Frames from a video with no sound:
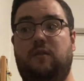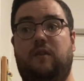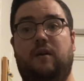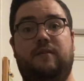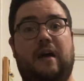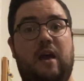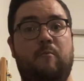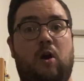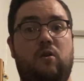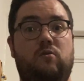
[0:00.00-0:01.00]

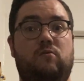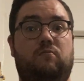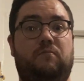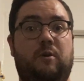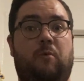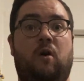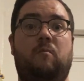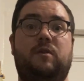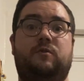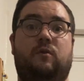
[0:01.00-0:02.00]
Daimaru
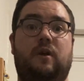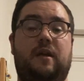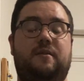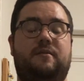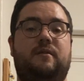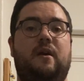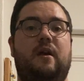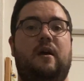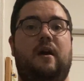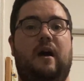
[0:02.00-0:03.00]
department store is,
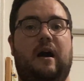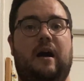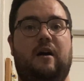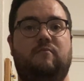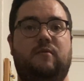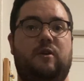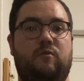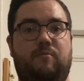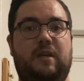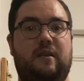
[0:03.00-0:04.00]
it
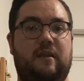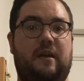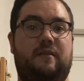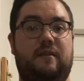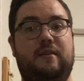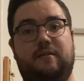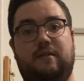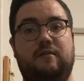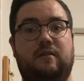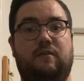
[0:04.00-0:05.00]
would be like the
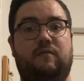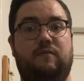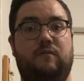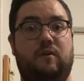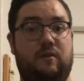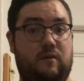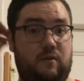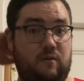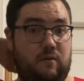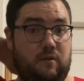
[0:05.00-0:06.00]
distance of
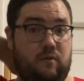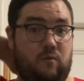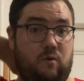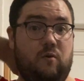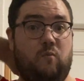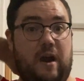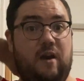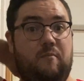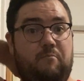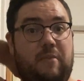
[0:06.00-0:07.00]
or
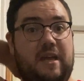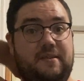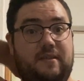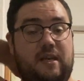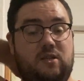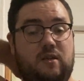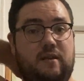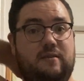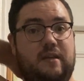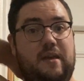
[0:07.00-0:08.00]
where Penn Station
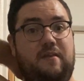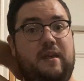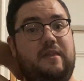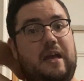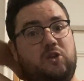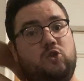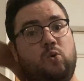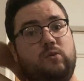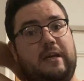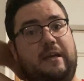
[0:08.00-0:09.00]
is, and then that
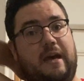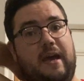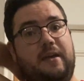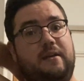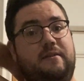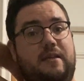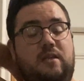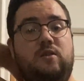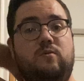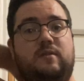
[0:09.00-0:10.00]
Shotengai
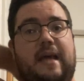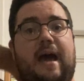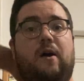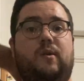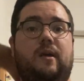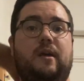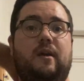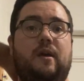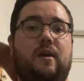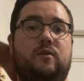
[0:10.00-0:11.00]
continues down
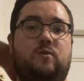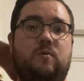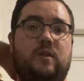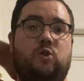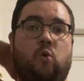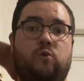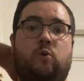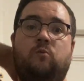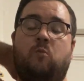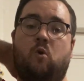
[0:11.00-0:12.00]
to the
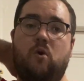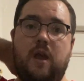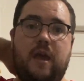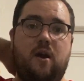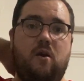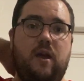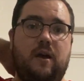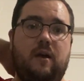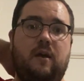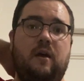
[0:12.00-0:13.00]
Dotonbori
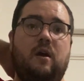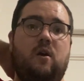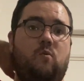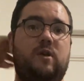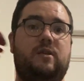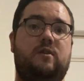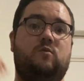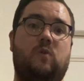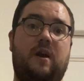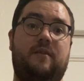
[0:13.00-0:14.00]
area, which is
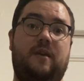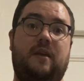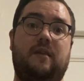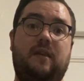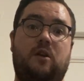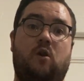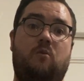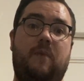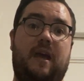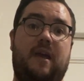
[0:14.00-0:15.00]
where the Glico
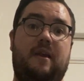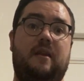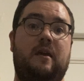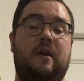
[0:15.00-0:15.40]
Man,